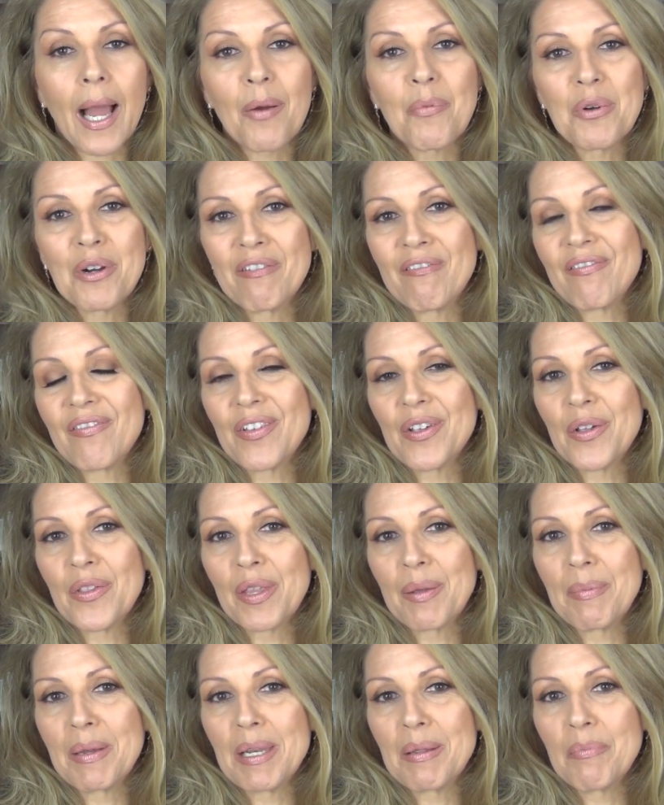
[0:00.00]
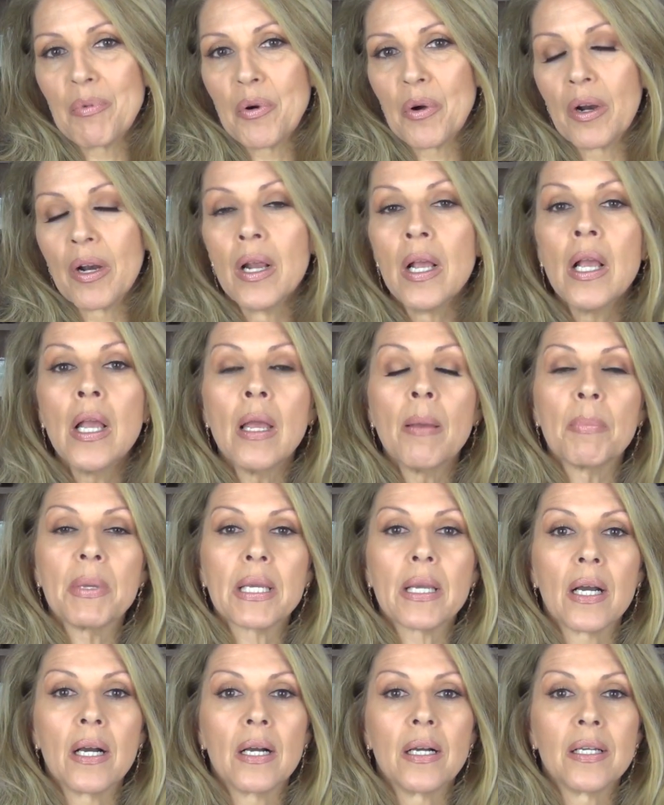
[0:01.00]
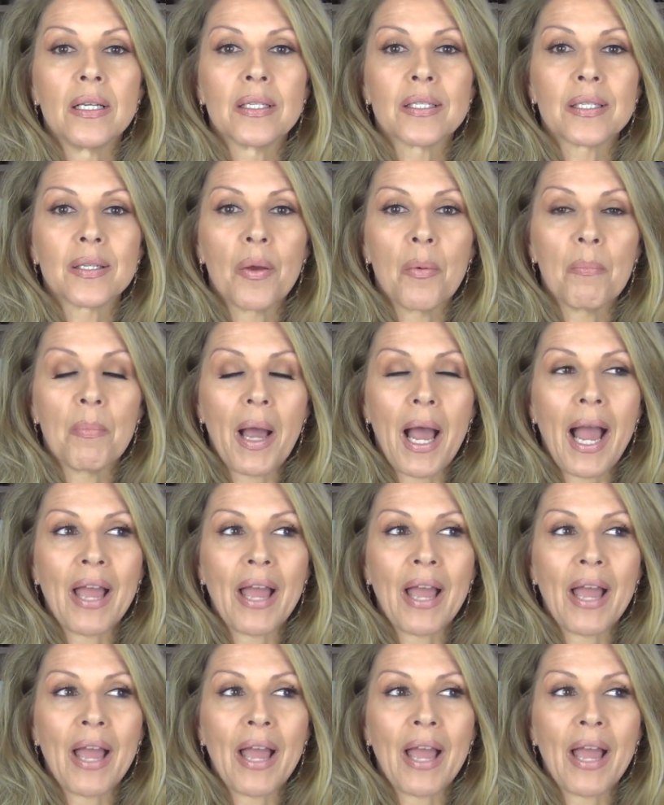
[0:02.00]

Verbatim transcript: I wouldn't feel them anymore because